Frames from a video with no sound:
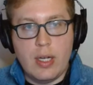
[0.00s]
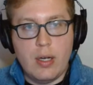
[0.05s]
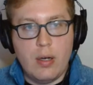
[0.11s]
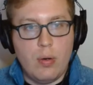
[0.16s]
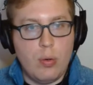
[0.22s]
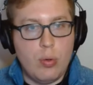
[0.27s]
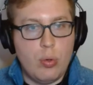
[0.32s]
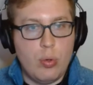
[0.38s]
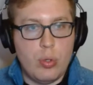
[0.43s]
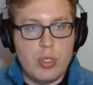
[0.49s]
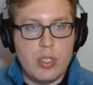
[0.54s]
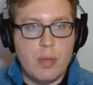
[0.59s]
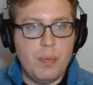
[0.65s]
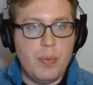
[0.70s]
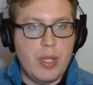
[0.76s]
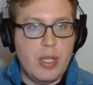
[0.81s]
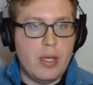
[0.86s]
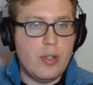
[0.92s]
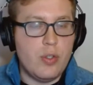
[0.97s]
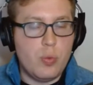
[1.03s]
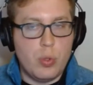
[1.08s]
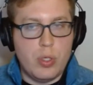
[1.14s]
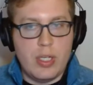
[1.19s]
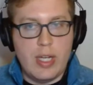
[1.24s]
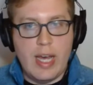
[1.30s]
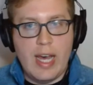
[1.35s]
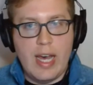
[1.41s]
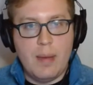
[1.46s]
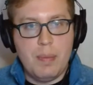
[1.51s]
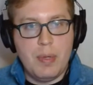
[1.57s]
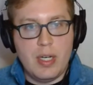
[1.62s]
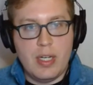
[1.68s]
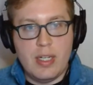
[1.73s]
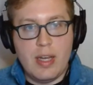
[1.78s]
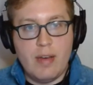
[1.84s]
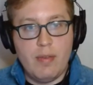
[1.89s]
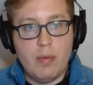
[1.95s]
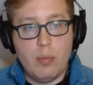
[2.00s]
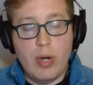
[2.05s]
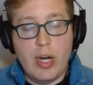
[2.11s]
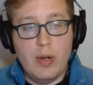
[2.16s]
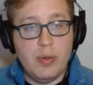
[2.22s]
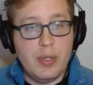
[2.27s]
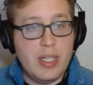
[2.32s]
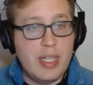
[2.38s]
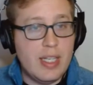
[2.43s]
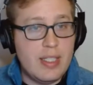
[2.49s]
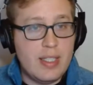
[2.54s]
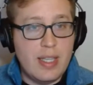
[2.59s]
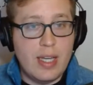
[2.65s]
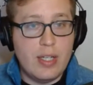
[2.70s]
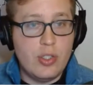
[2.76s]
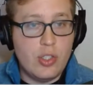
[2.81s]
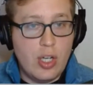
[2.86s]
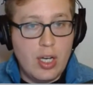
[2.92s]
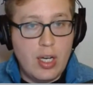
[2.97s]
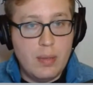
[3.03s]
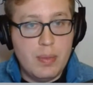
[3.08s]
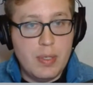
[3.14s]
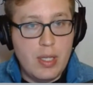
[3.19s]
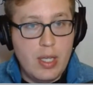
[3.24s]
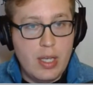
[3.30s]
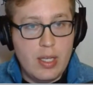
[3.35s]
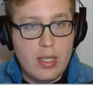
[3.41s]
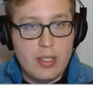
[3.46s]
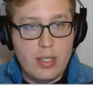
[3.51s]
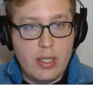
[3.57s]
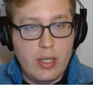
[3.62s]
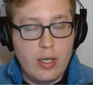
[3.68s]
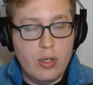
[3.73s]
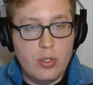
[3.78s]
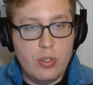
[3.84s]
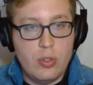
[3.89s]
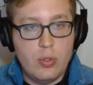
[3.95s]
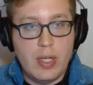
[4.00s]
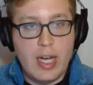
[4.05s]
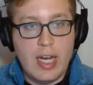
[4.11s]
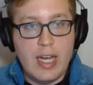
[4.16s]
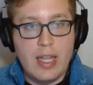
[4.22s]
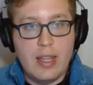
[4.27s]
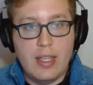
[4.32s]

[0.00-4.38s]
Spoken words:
or something else were to happen and Devin Brown gets that job as a year two guy,